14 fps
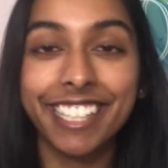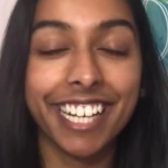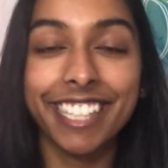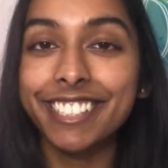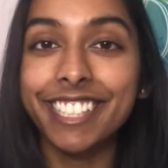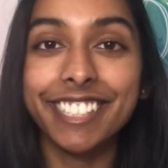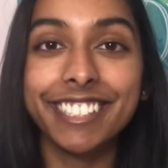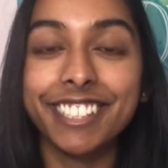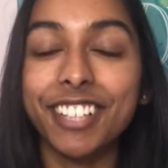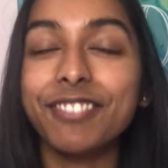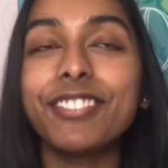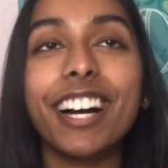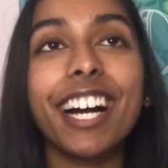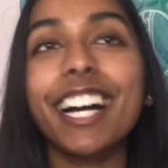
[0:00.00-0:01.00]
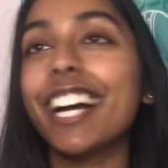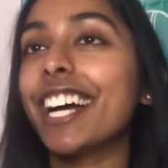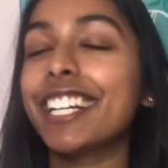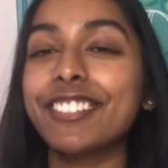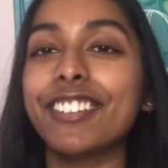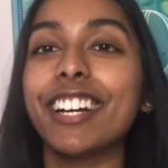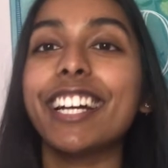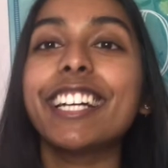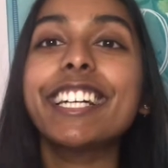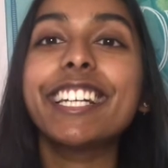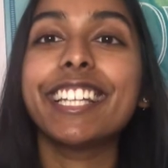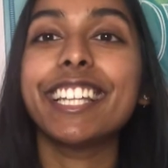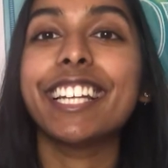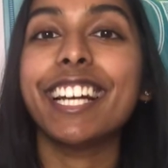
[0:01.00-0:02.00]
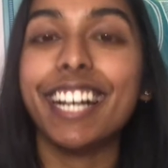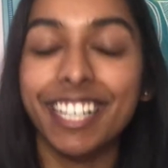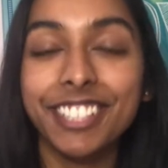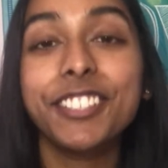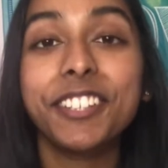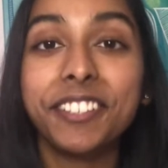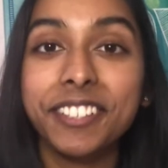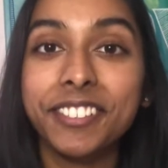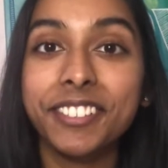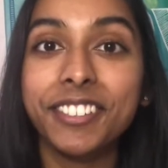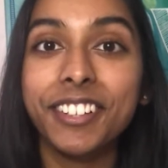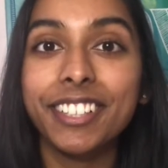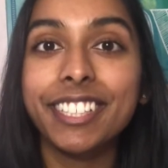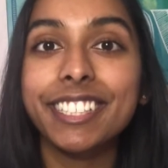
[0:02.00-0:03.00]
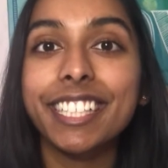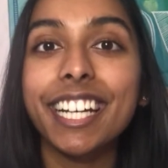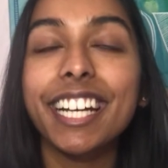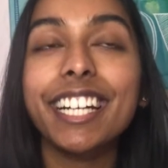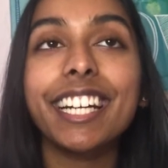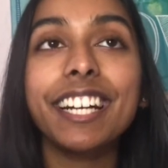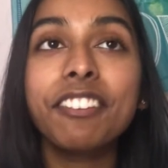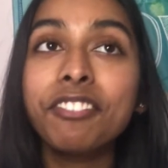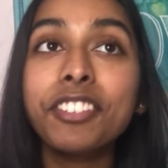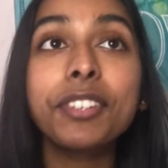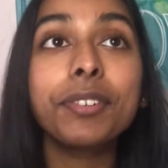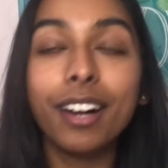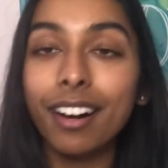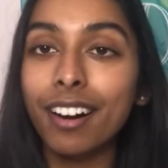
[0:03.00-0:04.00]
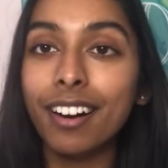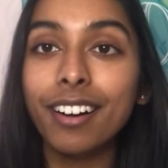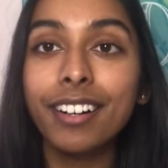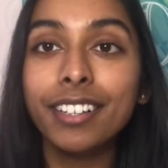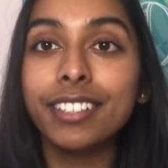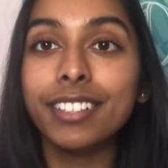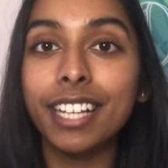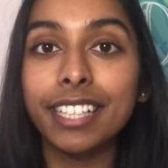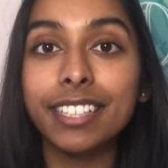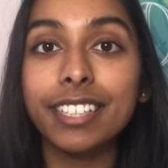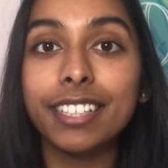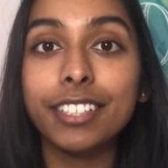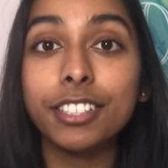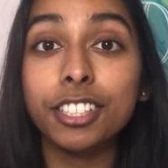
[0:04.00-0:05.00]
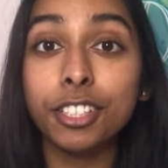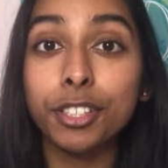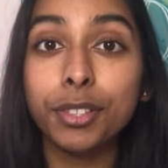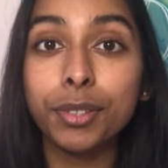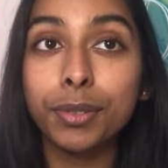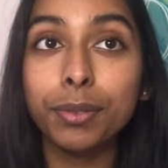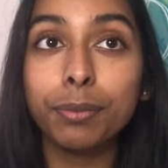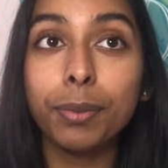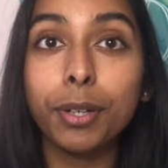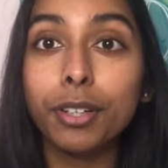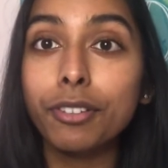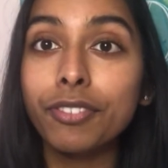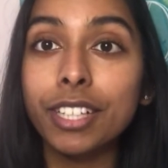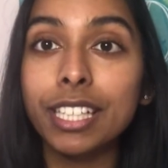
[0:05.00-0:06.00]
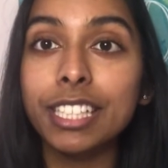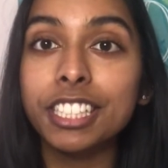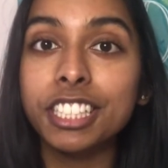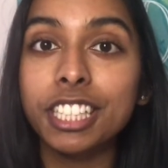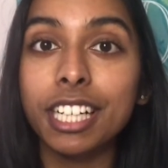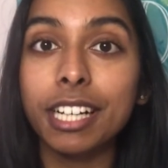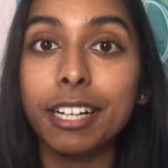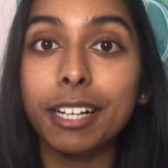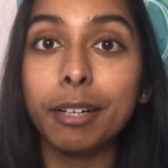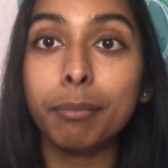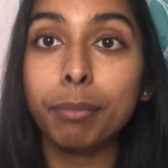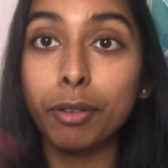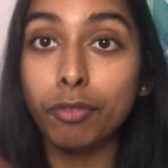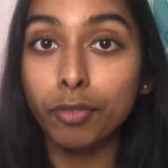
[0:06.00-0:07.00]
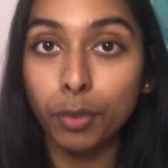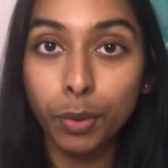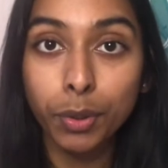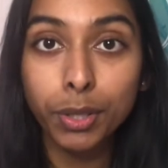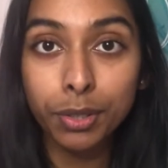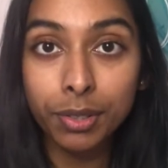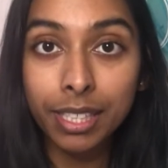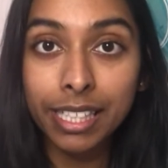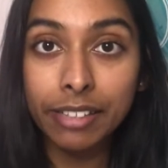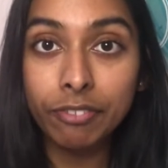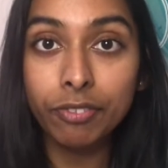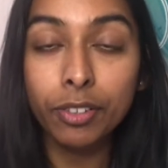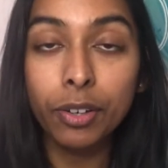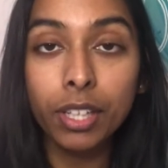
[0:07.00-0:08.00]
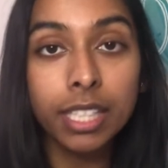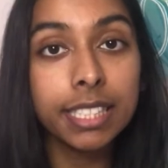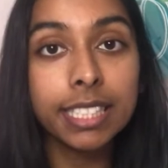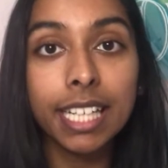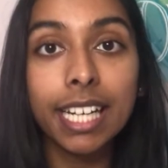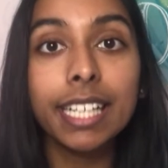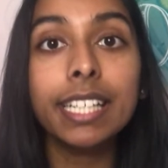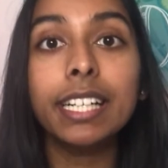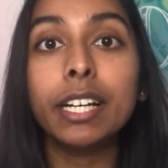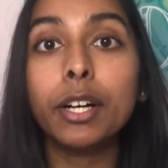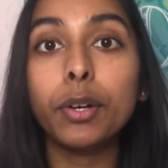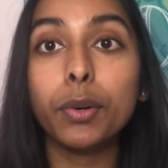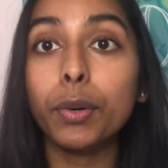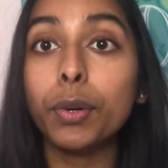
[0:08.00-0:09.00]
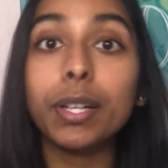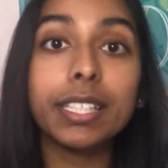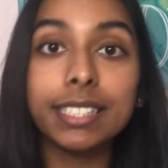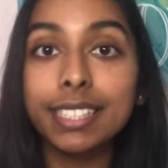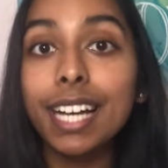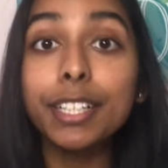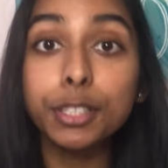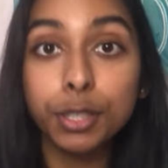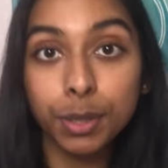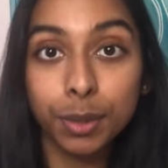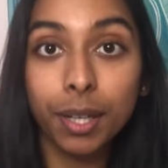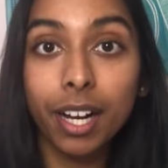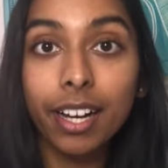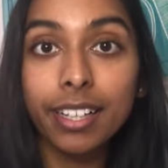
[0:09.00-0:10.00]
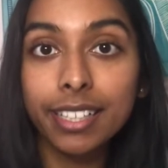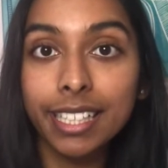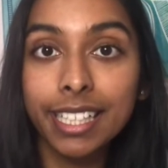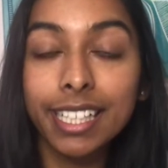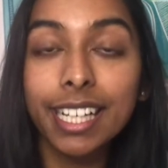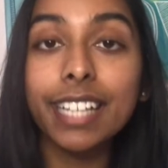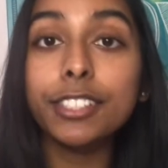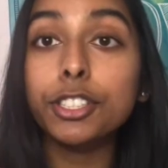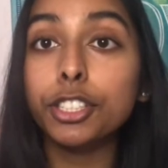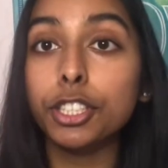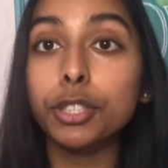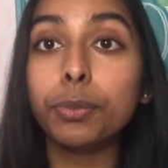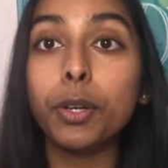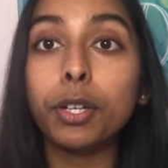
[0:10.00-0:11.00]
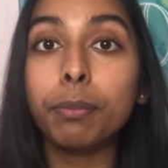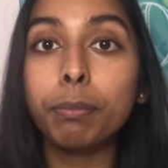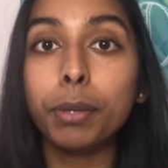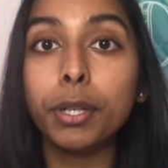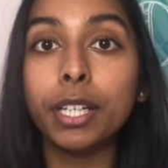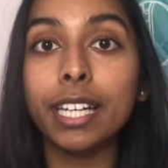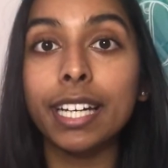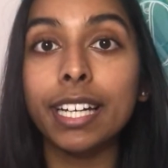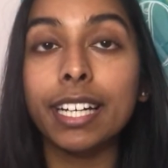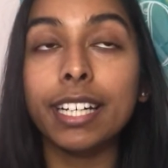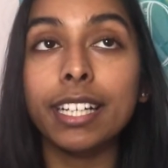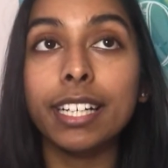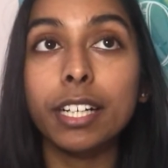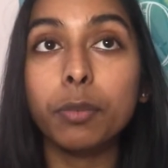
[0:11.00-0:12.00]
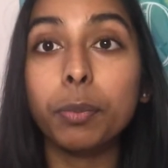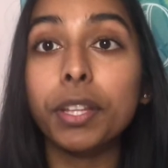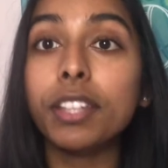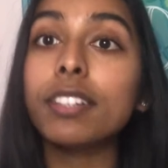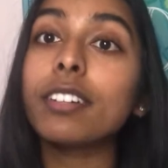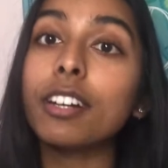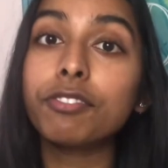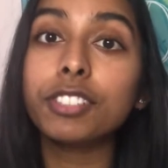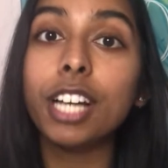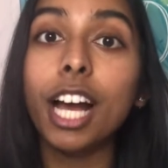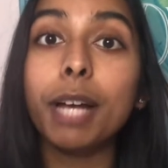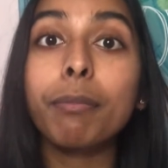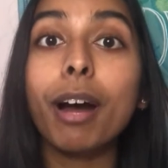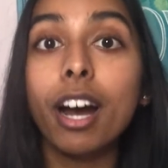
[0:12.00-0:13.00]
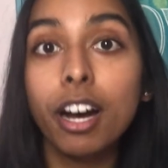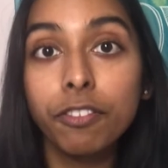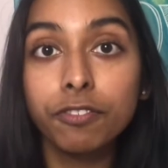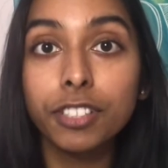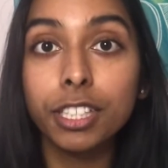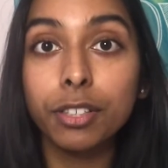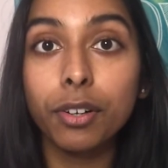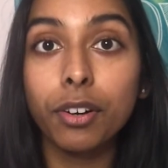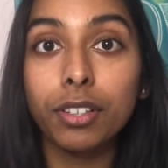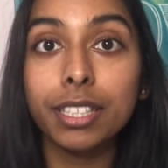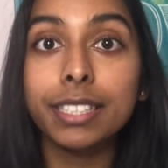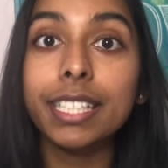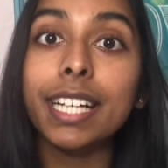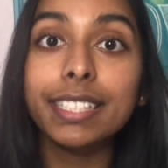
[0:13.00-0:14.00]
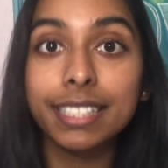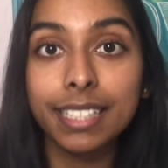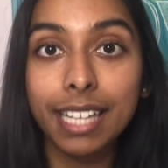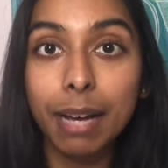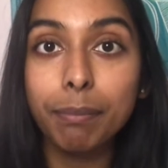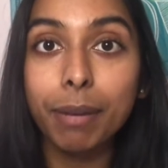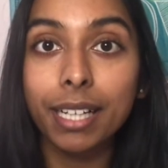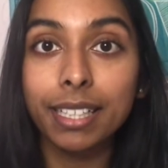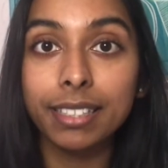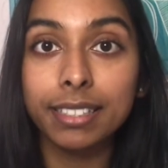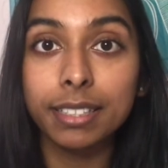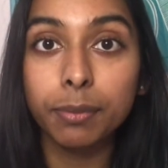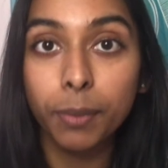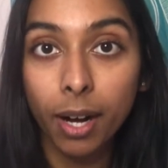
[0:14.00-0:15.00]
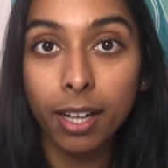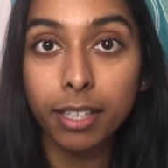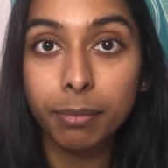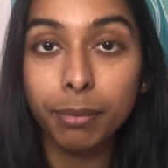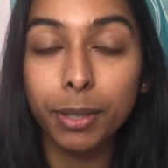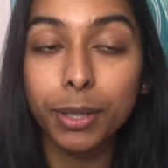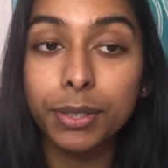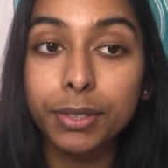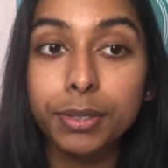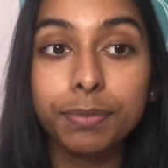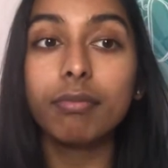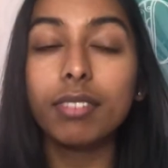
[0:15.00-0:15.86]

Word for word: gets us somewhere. Anyway, are you going on holiday? If you are, like, do you want to finish it before you leave for holiday? Or is that too early? And do you want to book it with enough time after your holiday to get back into work mode?